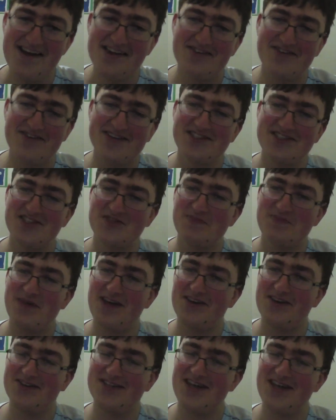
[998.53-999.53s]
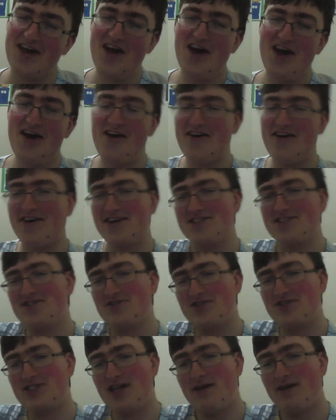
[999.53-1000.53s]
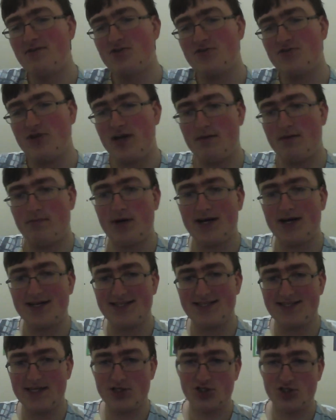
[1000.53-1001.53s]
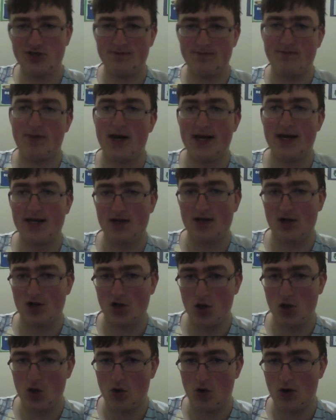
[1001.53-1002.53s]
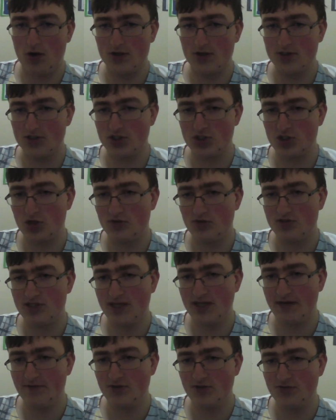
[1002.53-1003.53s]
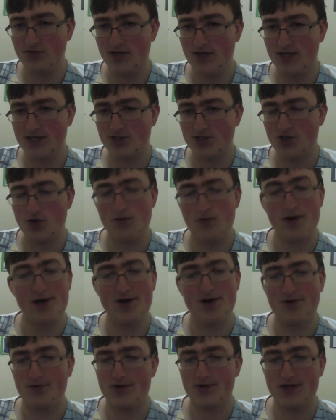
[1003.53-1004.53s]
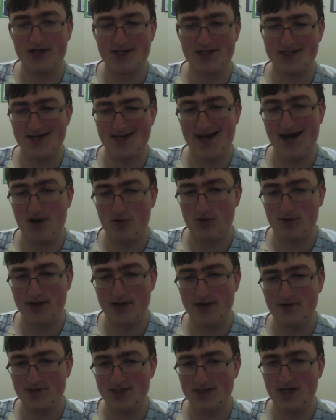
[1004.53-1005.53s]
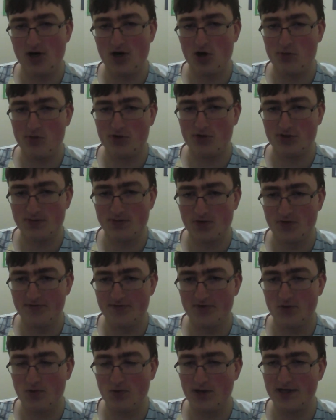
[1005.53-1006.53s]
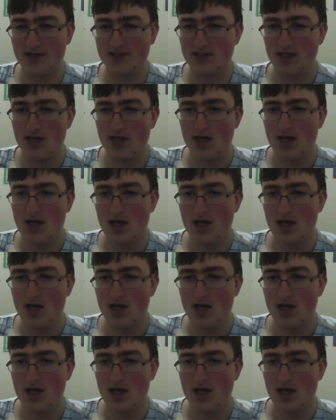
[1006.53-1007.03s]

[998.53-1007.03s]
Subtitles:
The rest are spells. Alright, so Savagery, and by extension, Bite and Claw. So Savagery is nowhere near what it is now. Now it's terrible. It's been nerfed twice.